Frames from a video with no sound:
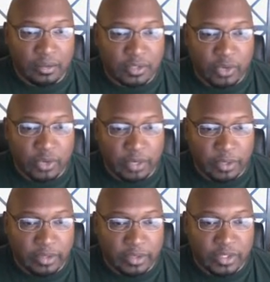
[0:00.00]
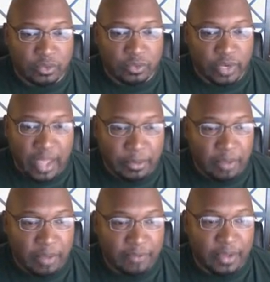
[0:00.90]
straight up, you know, this is what happened
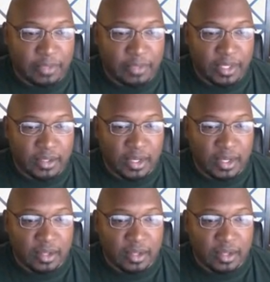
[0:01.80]
in my family, and